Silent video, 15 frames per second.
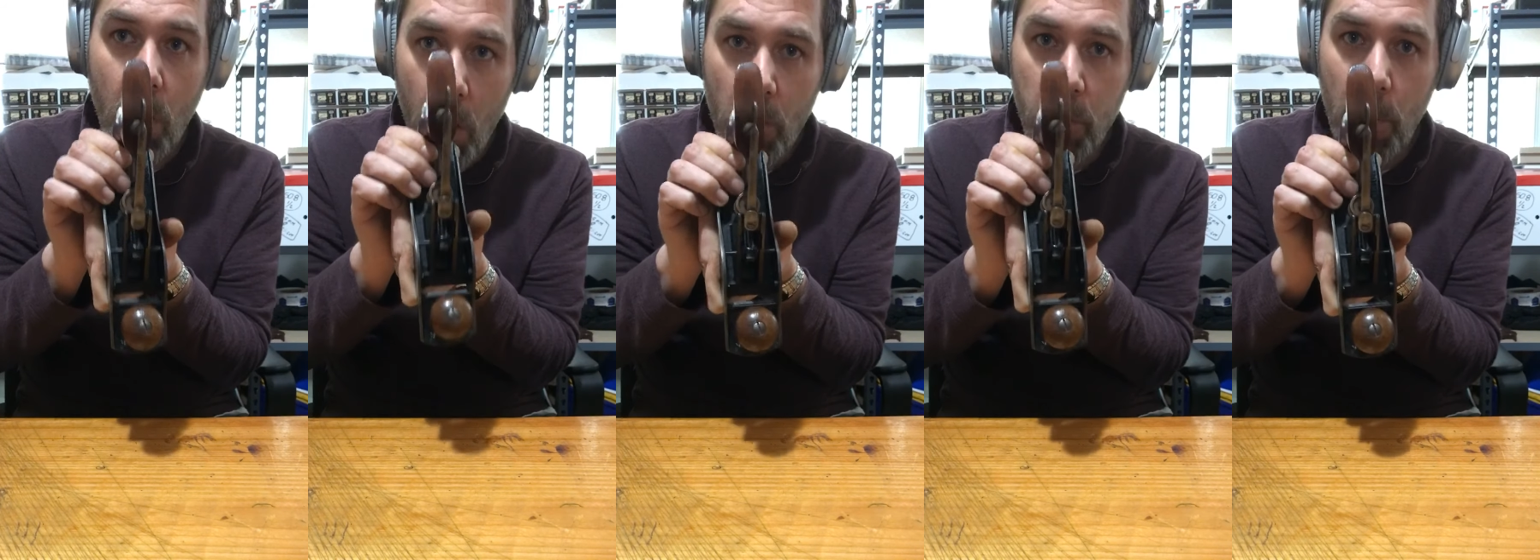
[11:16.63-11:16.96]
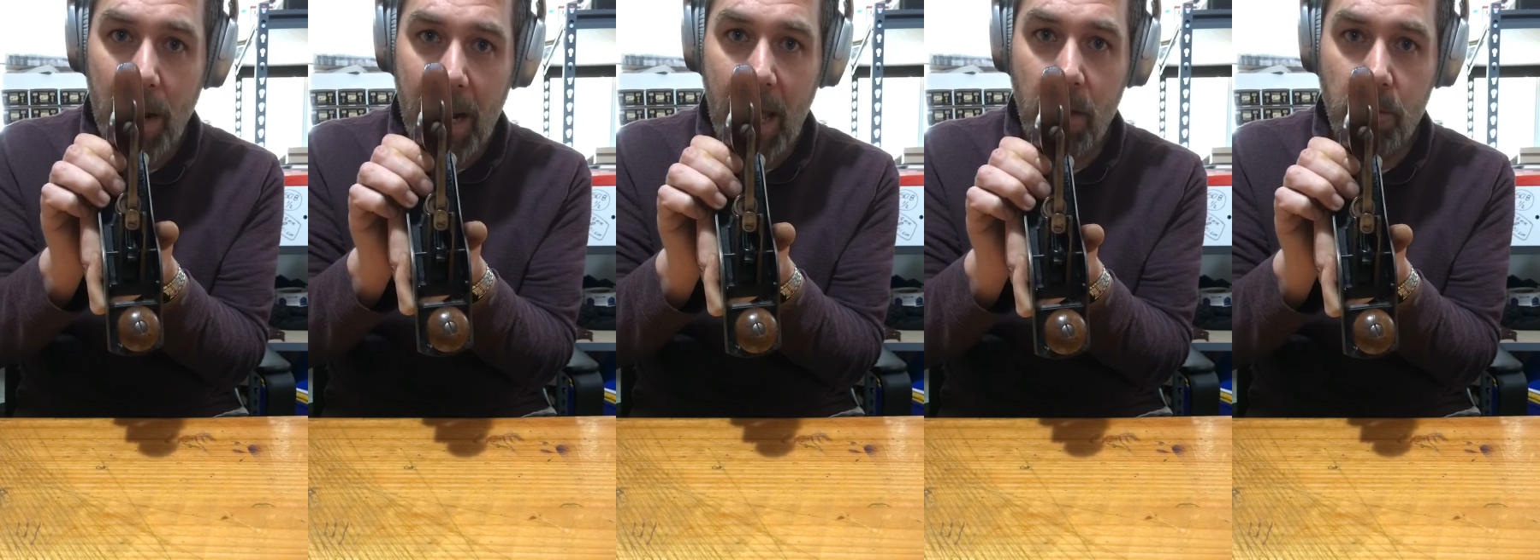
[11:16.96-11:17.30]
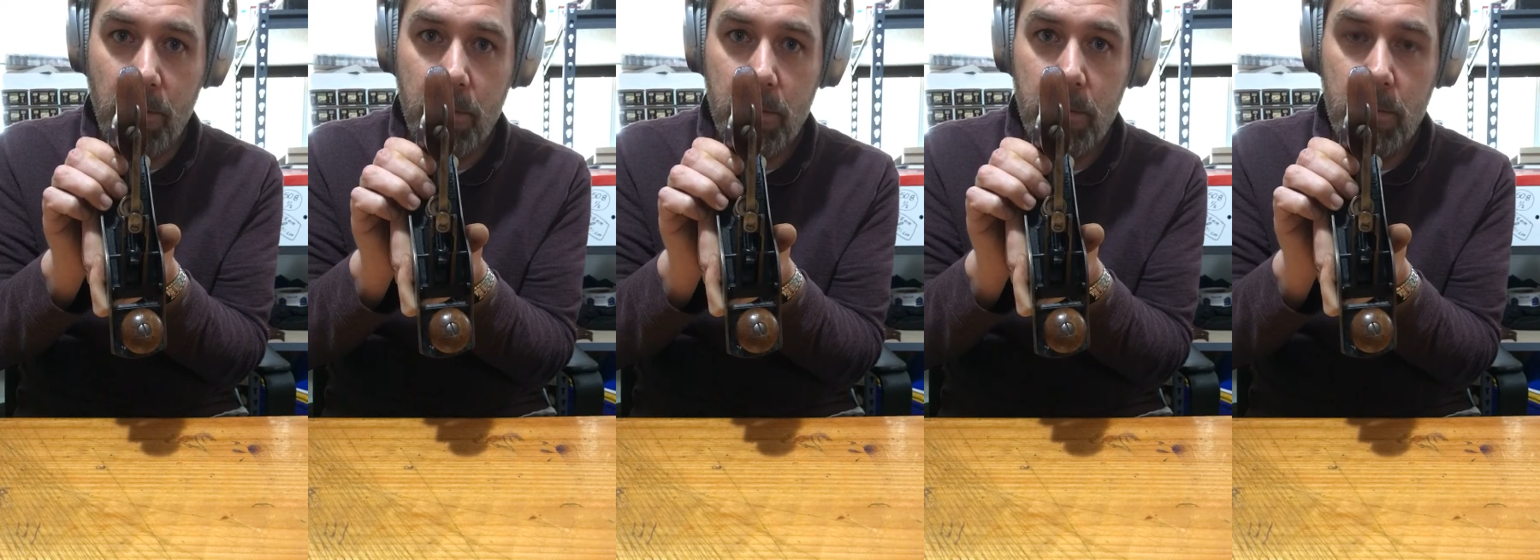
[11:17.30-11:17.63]
All the way
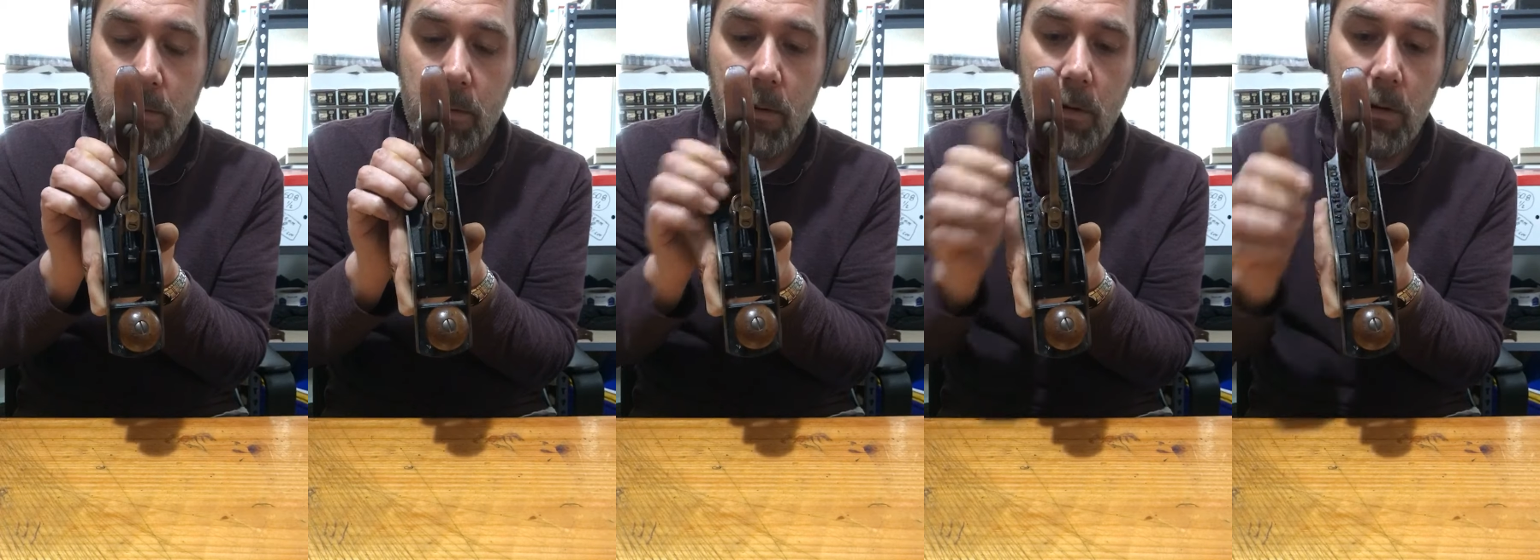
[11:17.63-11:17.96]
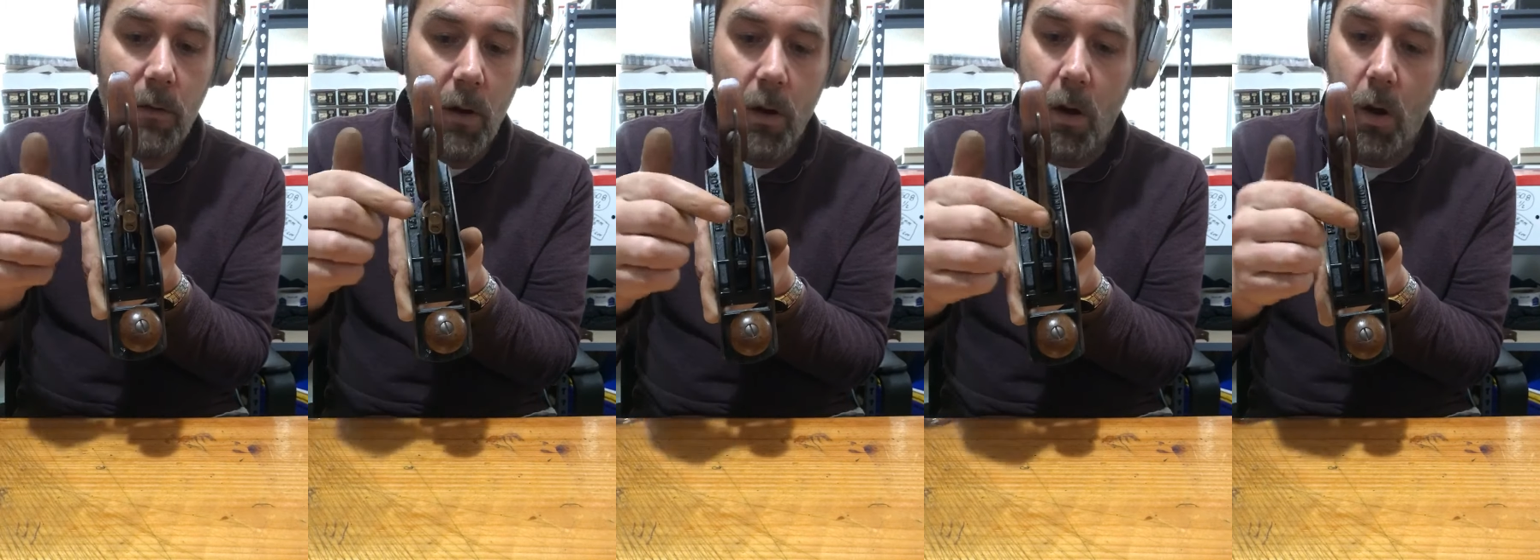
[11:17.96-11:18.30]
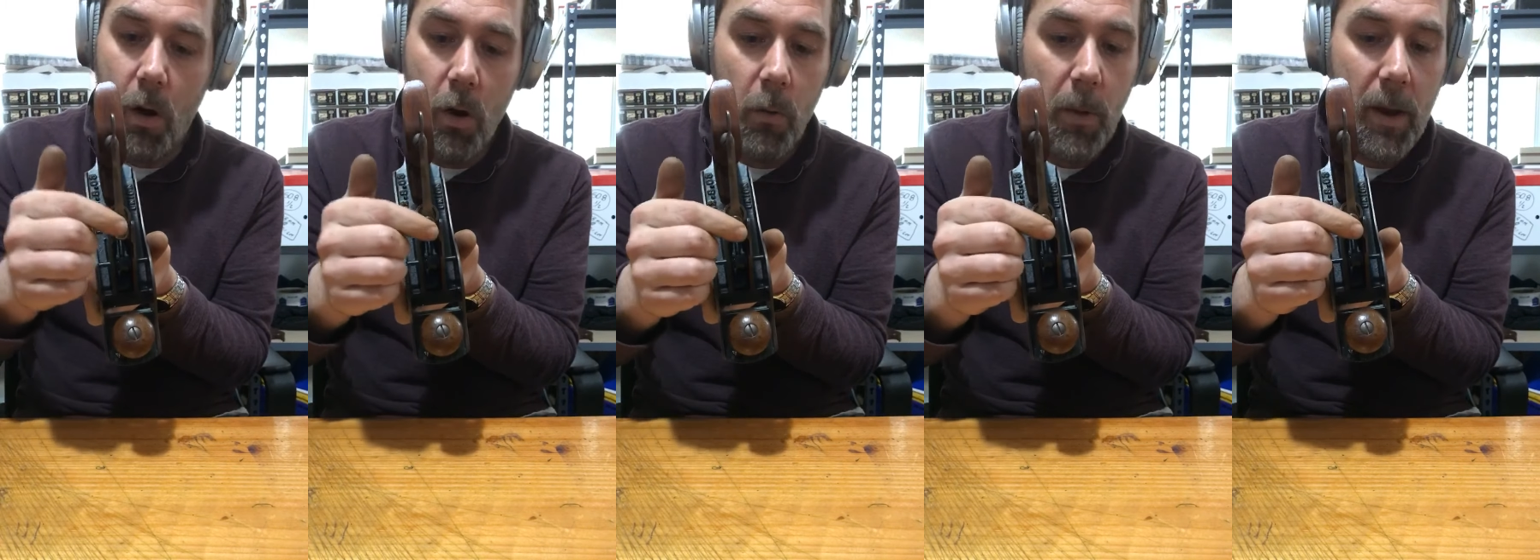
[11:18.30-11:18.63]
down.
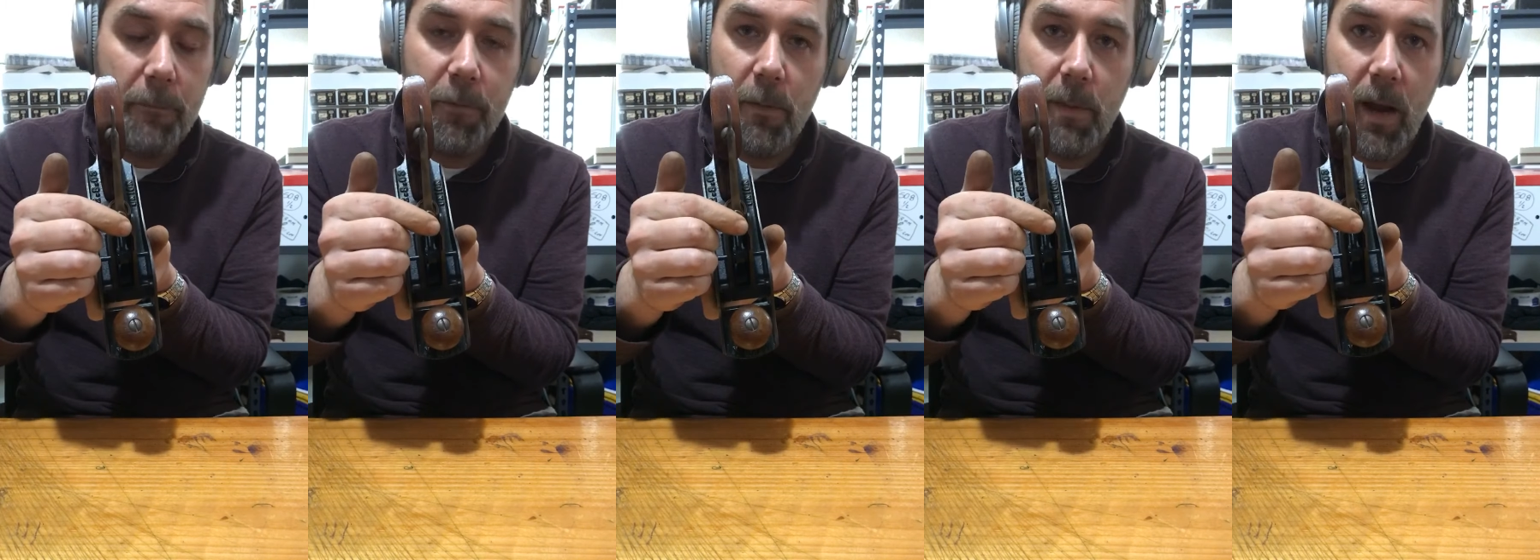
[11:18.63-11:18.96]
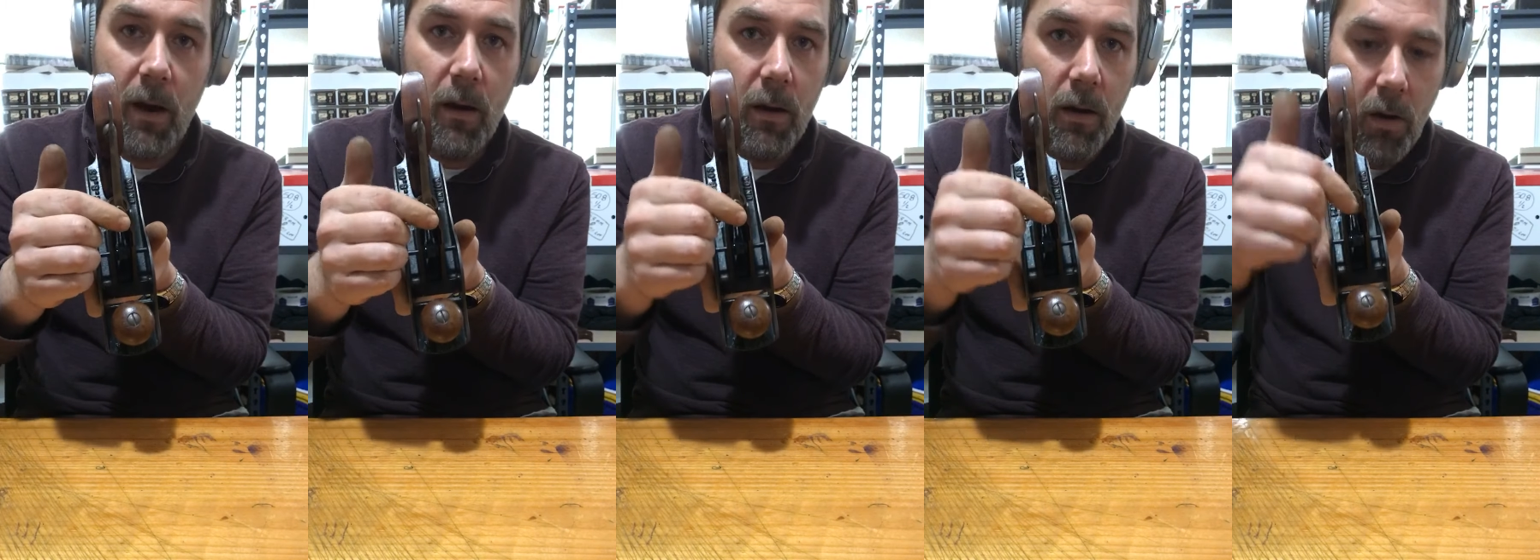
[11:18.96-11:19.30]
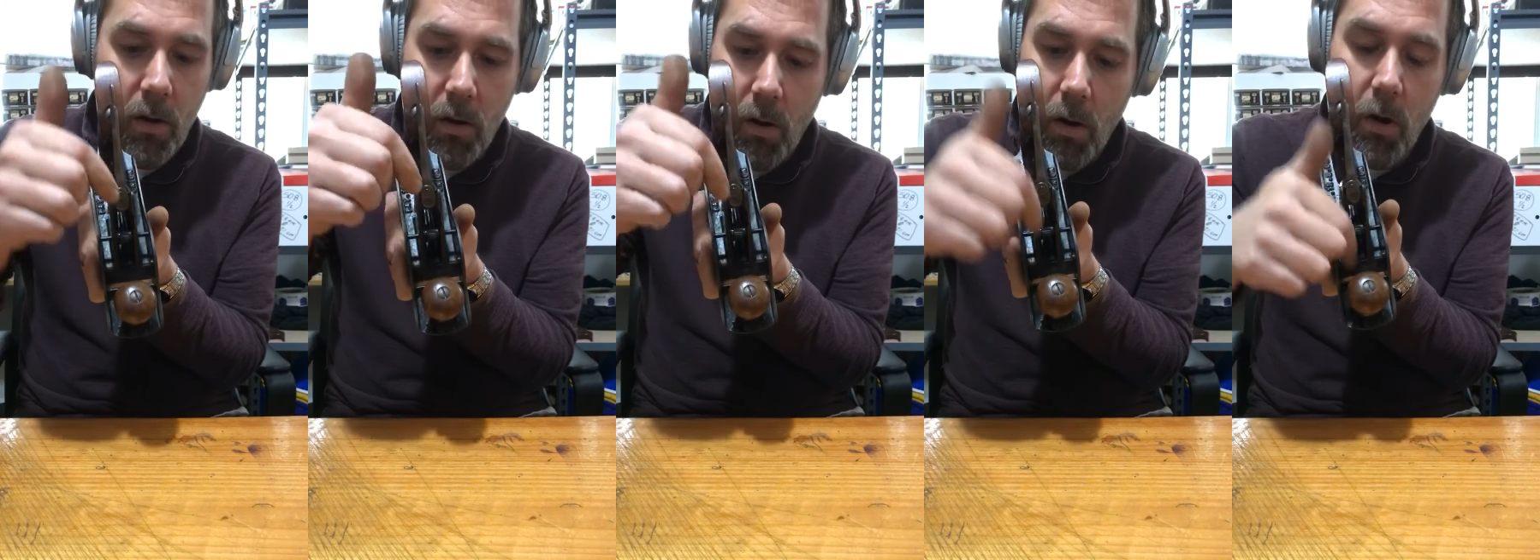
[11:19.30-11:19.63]
All the way up from here,
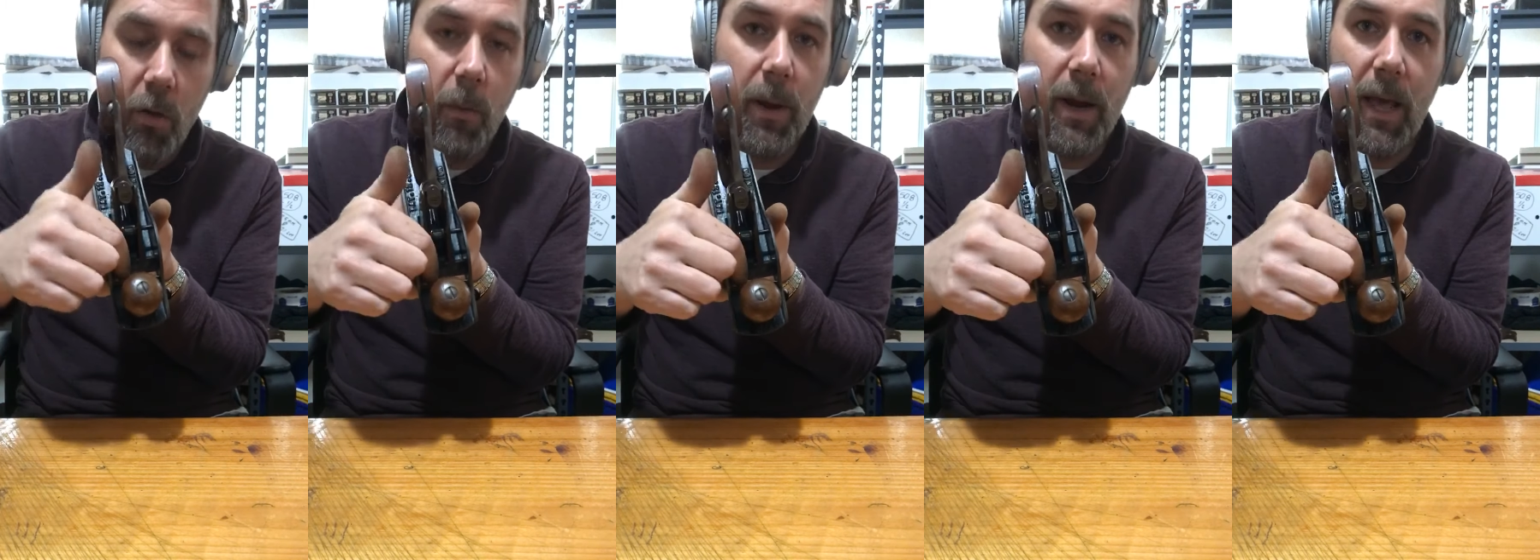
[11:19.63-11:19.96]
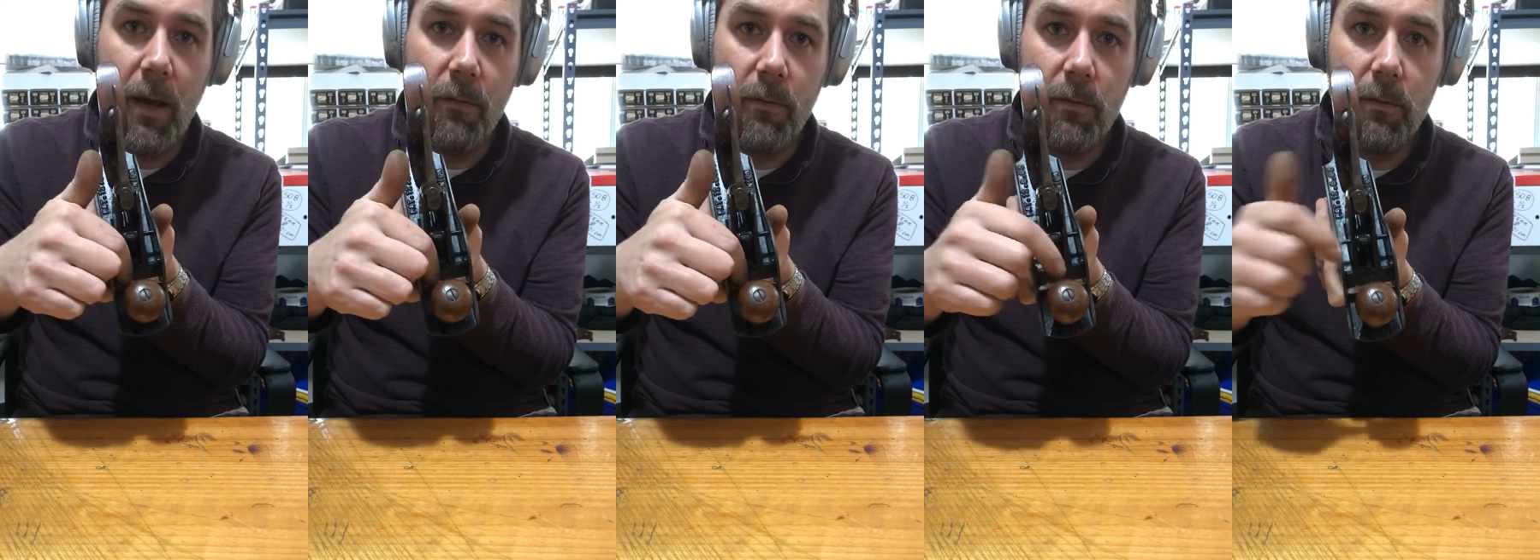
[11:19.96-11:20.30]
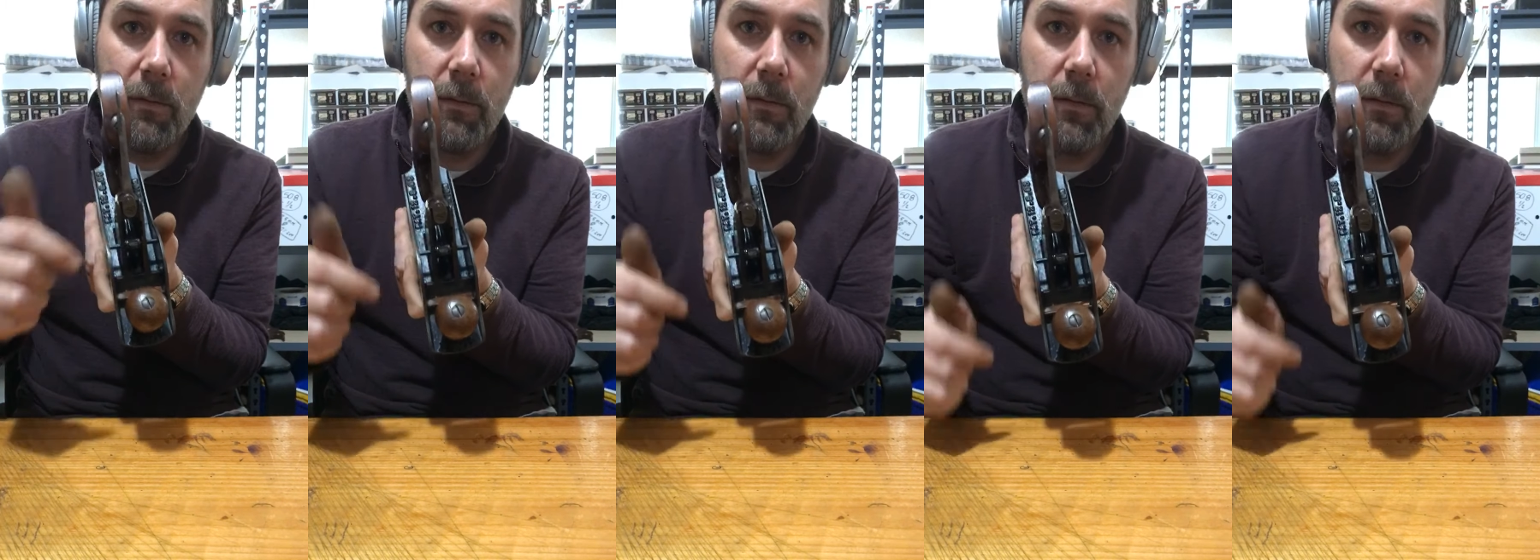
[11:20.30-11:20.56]
all the way down.